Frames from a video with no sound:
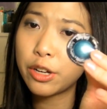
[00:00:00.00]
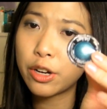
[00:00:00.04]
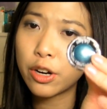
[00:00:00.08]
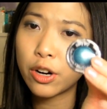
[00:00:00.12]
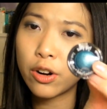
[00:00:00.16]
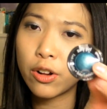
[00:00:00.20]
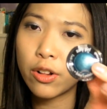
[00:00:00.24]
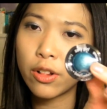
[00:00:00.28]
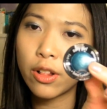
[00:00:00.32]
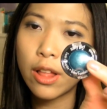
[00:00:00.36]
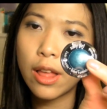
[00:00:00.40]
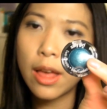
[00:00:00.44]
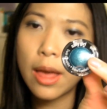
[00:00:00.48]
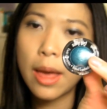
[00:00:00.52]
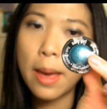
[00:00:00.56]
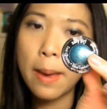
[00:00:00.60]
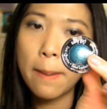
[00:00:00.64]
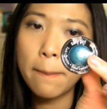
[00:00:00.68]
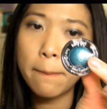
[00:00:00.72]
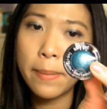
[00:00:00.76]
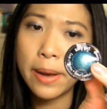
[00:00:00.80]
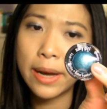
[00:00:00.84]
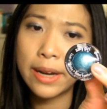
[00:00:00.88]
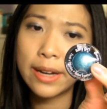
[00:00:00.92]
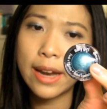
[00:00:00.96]
Girl
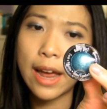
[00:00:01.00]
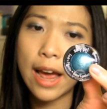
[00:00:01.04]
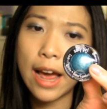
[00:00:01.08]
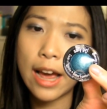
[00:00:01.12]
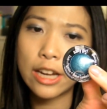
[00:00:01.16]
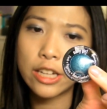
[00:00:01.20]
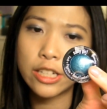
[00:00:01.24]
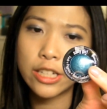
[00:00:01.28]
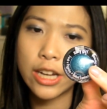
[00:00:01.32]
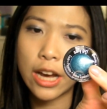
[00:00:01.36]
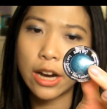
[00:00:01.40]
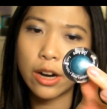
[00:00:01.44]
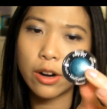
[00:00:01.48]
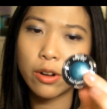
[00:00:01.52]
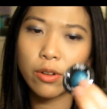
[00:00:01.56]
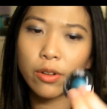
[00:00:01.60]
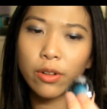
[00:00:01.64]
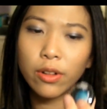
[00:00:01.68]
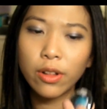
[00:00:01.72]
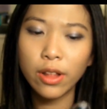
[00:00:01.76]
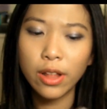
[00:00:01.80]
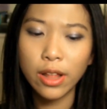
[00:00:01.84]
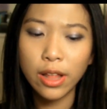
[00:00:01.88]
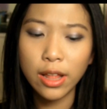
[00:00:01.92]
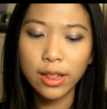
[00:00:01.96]
Baked Eyeshadow.
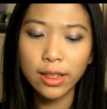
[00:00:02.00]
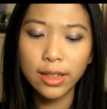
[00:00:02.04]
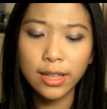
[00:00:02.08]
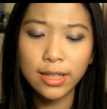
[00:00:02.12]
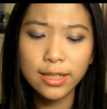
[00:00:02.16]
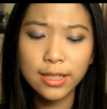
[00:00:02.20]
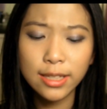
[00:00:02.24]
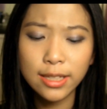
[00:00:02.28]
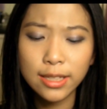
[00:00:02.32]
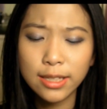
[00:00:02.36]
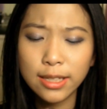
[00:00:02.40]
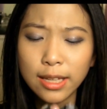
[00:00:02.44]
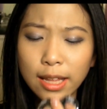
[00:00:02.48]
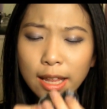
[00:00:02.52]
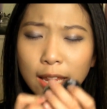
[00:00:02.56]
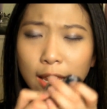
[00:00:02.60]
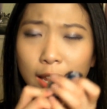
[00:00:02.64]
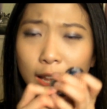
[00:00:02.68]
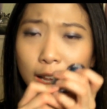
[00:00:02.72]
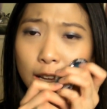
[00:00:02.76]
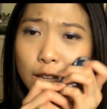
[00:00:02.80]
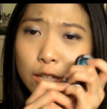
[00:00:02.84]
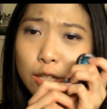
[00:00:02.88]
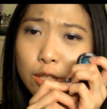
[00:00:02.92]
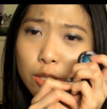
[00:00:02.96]
This is
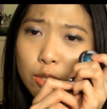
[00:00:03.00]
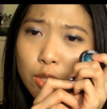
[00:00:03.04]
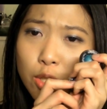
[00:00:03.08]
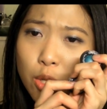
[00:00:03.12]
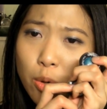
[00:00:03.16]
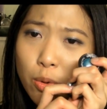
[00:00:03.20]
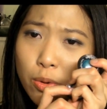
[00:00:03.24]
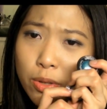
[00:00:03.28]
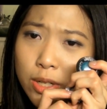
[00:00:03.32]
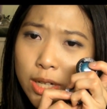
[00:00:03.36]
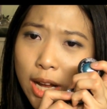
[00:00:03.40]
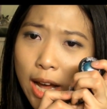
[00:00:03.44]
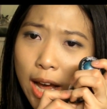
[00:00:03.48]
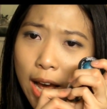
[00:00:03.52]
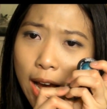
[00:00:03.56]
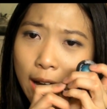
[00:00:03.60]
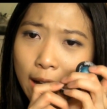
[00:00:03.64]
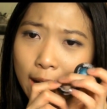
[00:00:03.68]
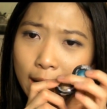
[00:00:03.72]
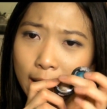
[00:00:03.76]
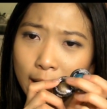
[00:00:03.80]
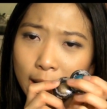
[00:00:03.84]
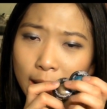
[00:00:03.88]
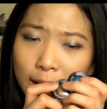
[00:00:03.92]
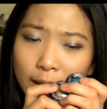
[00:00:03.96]
like so
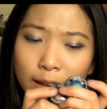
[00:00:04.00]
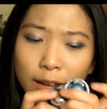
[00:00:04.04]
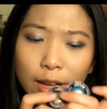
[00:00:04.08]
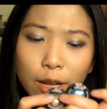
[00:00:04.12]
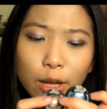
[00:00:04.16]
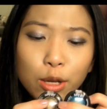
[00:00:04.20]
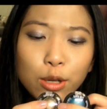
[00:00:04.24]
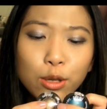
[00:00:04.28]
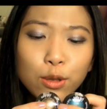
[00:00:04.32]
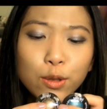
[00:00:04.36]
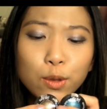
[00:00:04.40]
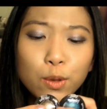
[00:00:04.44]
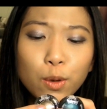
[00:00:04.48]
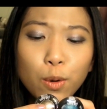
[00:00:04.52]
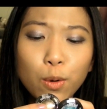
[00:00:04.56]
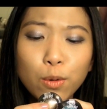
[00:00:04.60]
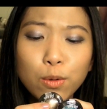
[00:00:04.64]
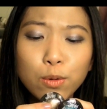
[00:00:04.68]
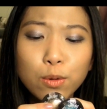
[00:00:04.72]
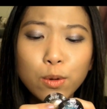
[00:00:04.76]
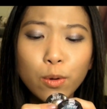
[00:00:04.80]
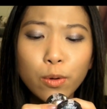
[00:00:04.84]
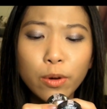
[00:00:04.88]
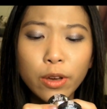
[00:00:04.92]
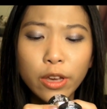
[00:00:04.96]
tiny, so
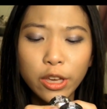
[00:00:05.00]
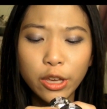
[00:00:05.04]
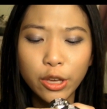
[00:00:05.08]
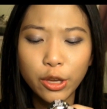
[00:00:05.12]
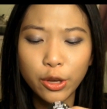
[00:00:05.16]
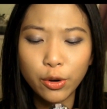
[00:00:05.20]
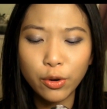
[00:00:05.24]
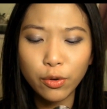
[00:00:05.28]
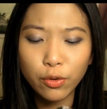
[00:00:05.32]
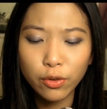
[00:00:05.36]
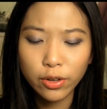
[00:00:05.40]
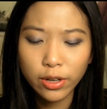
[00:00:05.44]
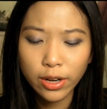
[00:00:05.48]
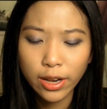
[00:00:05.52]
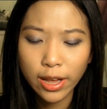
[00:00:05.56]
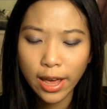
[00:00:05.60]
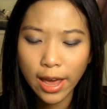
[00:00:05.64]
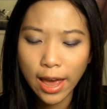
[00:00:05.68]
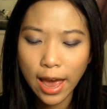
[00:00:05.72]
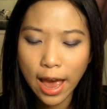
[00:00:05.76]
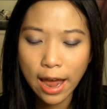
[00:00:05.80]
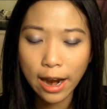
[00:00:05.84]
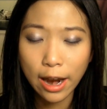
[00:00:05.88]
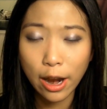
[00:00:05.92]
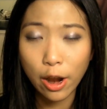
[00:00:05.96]
cute,
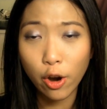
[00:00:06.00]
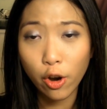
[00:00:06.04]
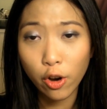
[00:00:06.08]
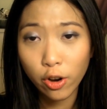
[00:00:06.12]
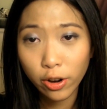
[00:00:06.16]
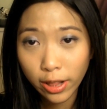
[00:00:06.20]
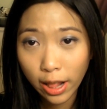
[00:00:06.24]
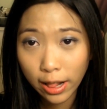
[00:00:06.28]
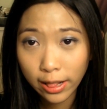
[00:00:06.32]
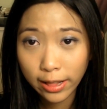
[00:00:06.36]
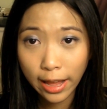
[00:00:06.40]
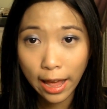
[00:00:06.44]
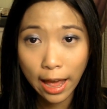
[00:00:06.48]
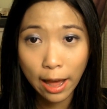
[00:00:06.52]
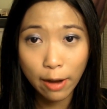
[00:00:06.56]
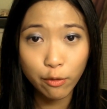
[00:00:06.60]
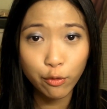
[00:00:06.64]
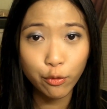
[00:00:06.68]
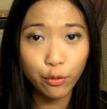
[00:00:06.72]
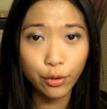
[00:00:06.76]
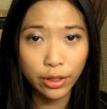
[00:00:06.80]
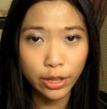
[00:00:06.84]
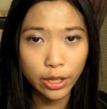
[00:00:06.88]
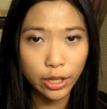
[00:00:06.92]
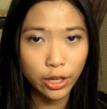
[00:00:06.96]
and I heard that they
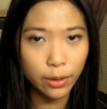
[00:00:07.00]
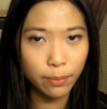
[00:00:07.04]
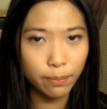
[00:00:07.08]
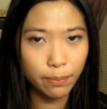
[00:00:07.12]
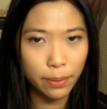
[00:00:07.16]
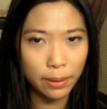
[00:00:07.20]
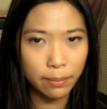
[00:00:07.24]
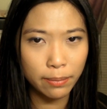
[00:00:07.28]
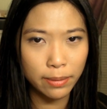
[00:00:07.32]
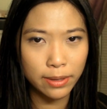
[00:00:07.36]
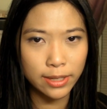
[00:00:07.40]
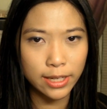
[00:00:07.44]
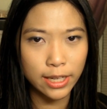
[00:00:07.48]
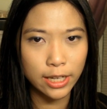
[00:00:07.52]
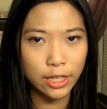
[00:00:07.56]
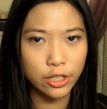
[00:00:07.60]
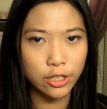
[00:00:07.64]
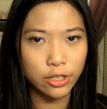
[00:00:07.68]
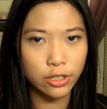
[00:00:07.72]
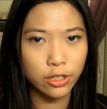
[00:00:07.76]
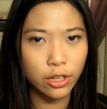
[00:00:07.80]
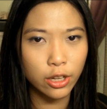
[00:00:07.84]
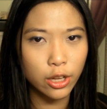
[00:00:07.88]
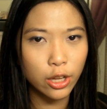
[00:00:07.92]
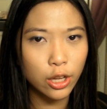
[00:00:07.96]
have really good
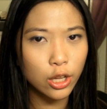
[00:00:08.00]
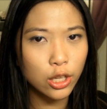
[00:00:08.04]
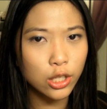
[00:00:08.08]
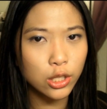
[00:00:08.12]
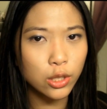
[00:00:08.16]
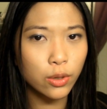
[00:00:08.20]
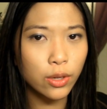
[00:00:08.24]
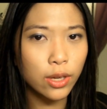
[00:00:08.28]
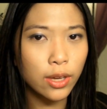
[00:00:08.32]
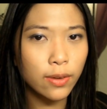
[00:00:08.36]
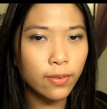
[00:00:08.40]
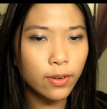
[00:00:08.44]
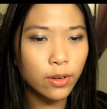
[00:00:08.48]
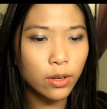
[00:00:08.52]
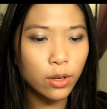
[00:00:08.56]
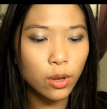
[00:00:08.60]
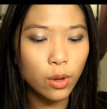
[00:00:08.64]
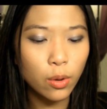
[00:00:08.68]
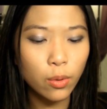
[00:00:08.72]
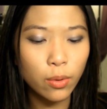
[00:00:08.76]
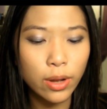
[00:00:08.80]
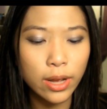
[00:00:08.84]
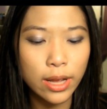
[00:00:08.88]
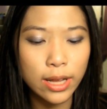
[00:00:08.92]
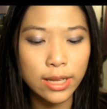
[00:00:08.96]
pigmentation. So even
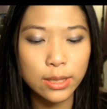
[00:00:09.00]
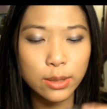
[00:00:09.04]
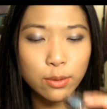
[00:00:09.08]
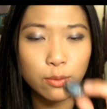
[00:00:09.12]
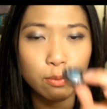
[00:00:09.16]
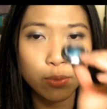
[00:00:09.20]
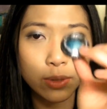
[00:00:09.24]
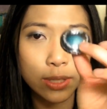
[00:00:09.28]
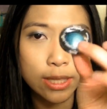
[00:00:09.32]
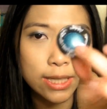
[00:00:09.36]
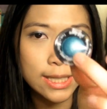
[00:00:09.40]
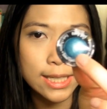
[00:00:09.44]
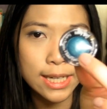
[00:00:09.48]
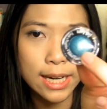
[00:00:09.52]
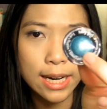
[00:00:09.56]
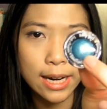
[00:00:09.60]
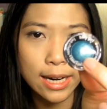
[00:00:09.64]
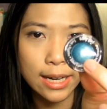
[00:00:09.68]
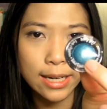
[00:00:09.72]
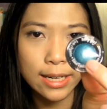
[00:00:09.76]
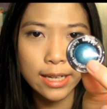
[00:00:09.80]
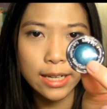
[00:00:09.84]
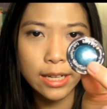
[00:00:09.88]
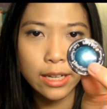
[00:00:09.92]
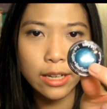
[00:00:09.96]
though it's really
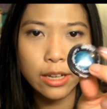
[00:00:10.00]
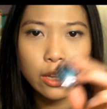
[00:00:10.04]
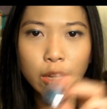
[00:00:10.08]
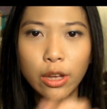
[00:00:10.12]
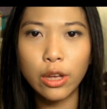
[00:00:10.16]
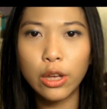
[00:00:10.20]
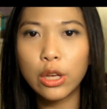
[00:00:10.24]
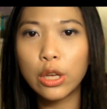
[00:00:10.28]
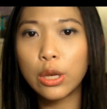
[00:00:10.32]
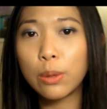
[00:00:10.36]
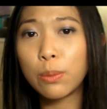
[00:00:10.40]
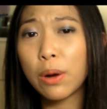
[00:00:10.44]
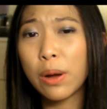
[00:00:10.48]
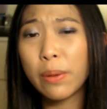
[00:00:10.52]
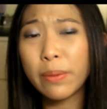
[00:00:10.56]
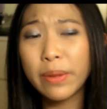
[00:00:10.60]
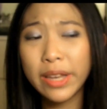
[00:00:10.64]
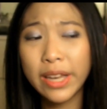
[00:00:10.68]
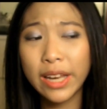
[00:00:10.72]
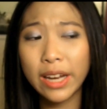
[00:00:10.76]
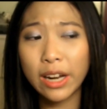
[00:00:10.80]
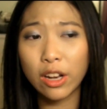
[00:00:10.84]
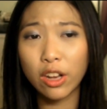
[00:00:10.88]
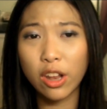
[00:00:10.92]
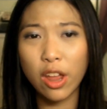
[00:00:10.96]
tiny, you probably
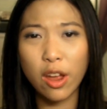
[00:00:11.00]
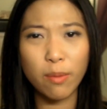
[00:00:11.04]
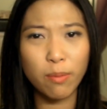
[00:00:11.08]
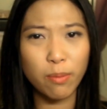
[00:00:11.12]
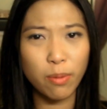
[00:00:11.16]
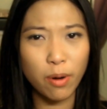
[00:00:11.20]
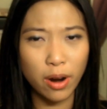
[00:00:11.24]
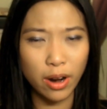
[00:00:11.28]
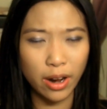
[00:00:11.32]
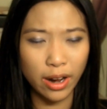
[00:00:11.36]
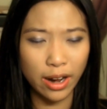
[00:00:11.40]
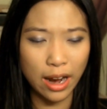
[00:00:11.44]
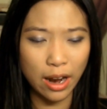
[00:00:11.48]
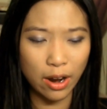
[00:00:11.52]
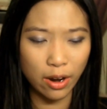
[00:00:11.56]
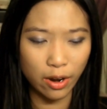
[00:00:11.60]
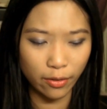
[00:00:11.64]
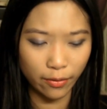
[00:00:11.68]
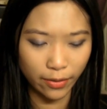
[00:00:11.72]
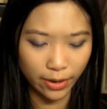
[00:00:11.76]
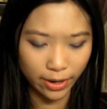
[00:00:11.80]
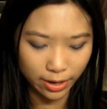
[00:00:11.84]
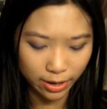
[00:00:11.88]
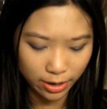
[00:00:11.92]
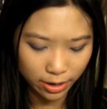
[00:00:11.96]
get a lot of product out
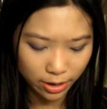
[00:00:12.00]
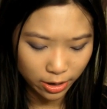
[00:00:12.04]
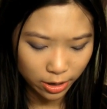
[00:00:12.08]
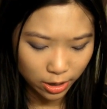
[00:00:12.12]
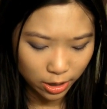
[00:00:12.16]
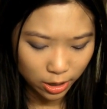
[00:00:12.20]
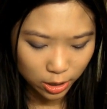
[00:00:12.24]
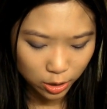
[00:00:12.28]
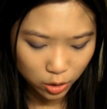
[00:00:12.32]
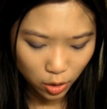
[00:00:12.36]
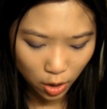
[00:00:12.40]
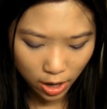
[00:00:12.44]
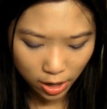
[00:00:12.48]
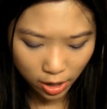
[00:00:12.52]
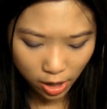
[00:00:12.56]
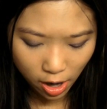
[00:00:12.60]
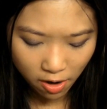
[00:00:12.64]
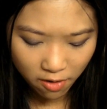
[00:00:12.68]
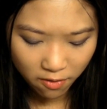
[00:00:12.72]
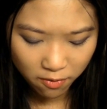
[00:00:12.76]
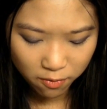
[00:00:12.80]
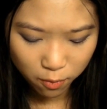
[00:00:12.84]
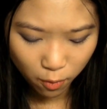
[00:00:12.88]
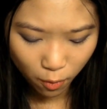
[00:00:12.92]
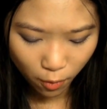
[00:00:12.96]
of it. So I
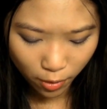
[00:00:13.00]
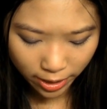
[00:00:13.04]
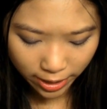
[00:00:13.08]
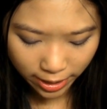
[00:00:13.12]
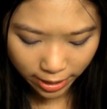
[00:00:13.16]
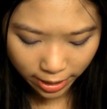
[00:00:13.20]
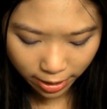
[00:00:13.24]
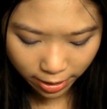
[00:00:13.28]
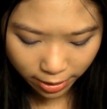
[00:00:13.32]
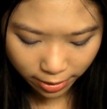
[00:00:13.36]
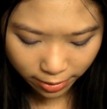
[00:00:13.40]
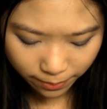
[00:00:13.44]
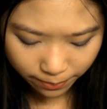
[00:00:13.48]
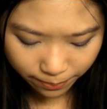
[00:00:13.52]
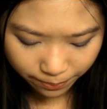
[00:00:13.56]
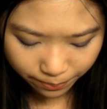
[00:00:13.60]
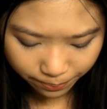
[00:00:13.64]
got 4 here.